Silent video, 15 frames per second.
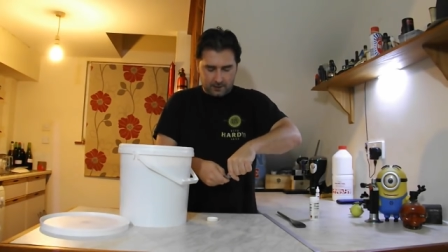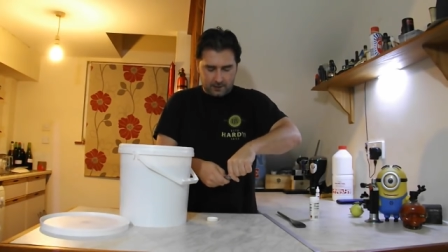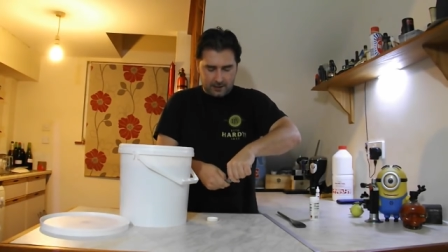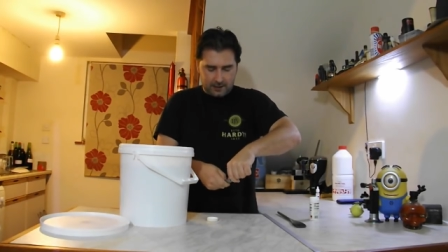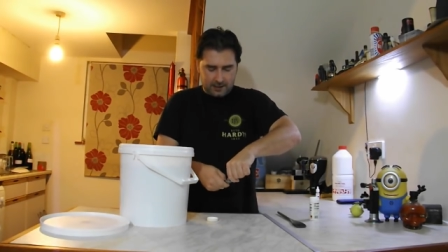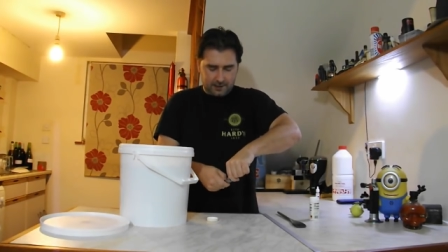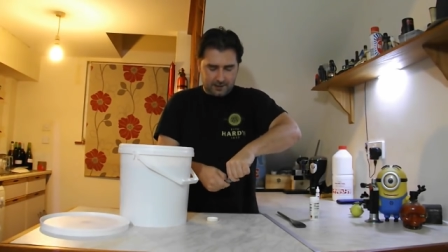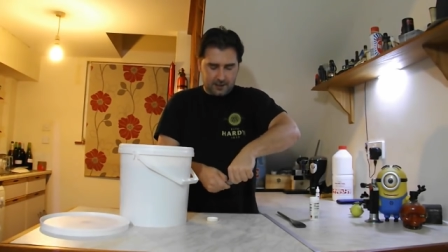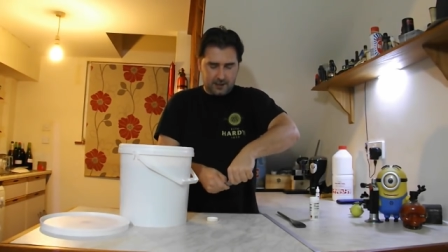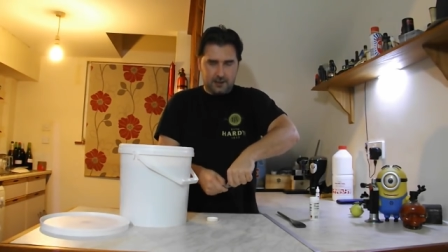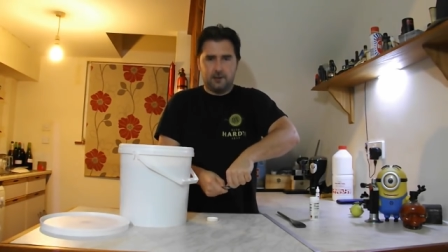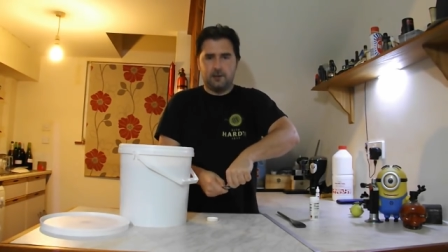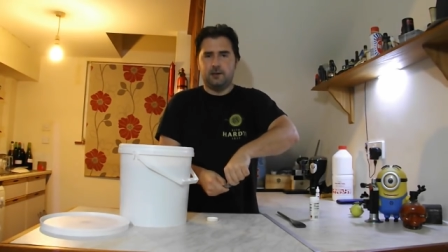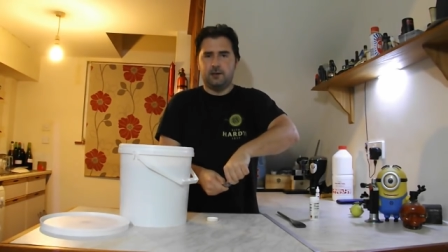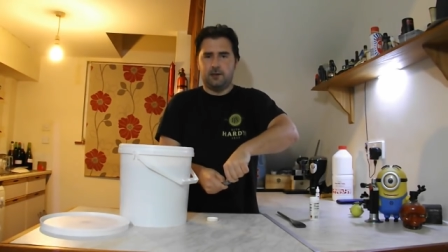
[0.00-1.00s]
And
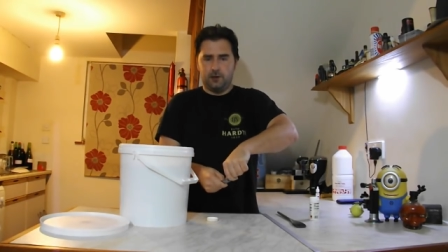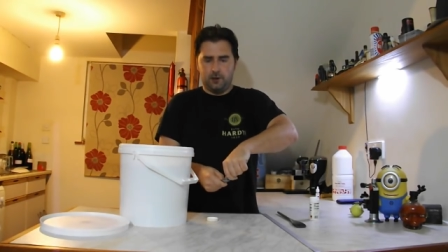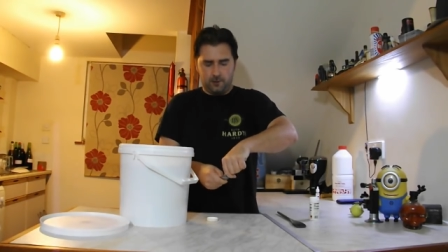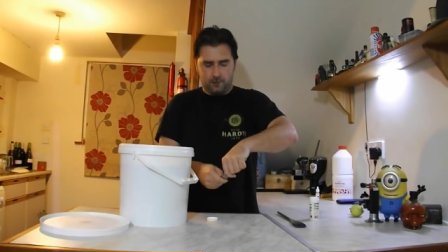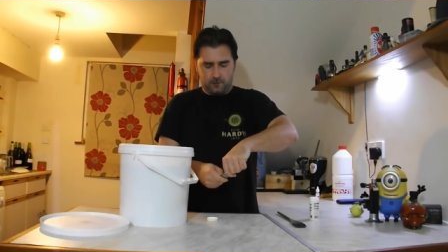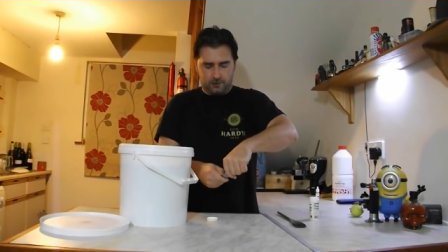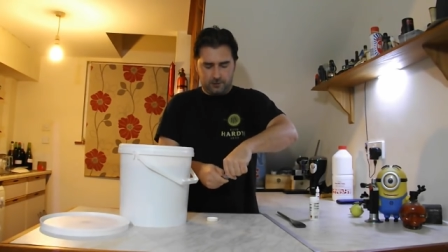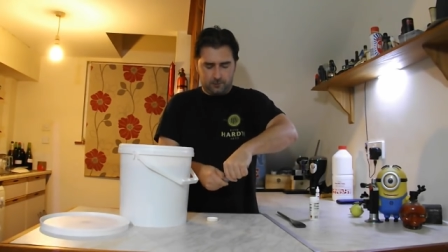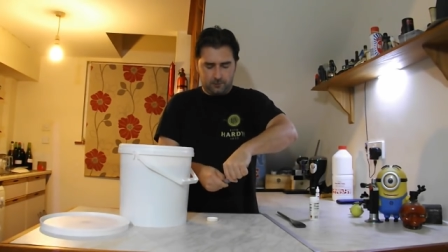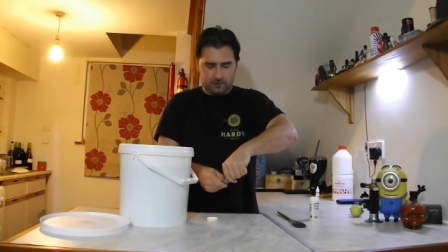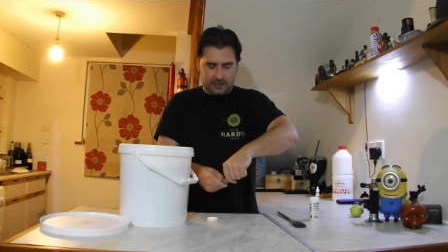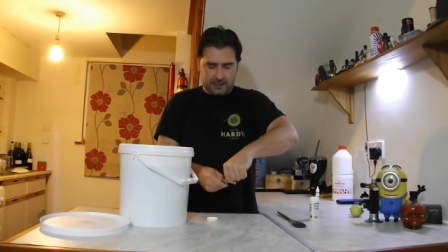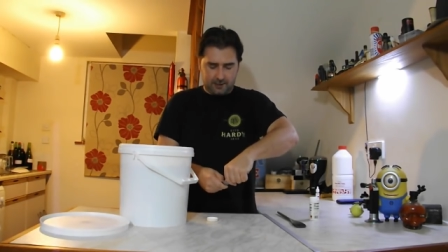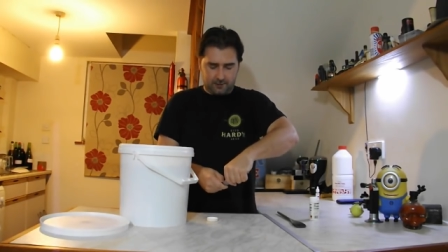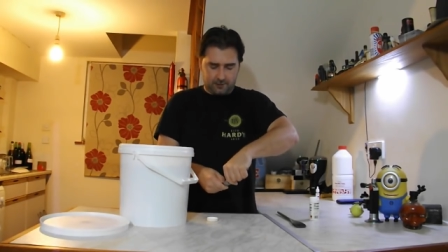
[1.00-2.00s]
then go to
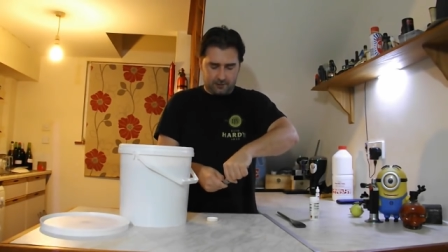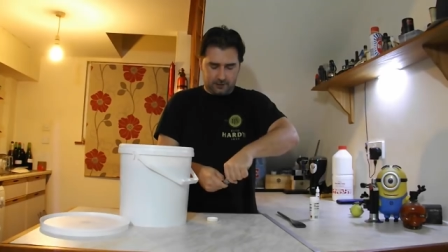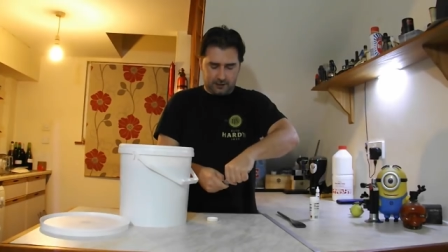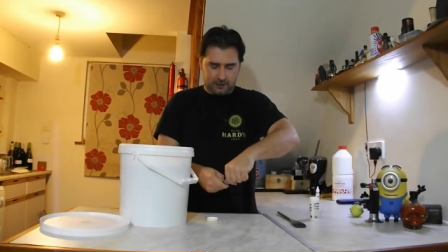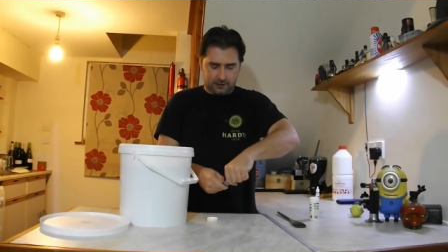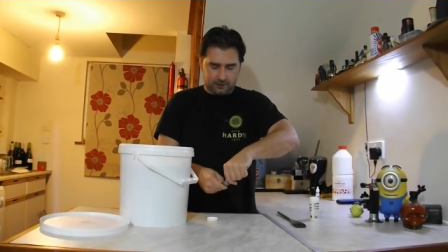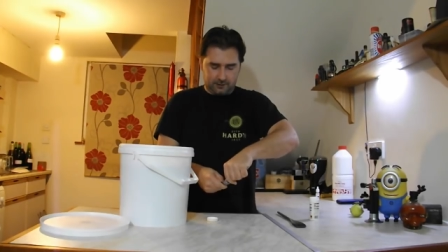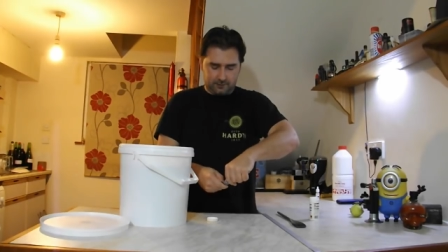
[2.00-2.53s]
town on it.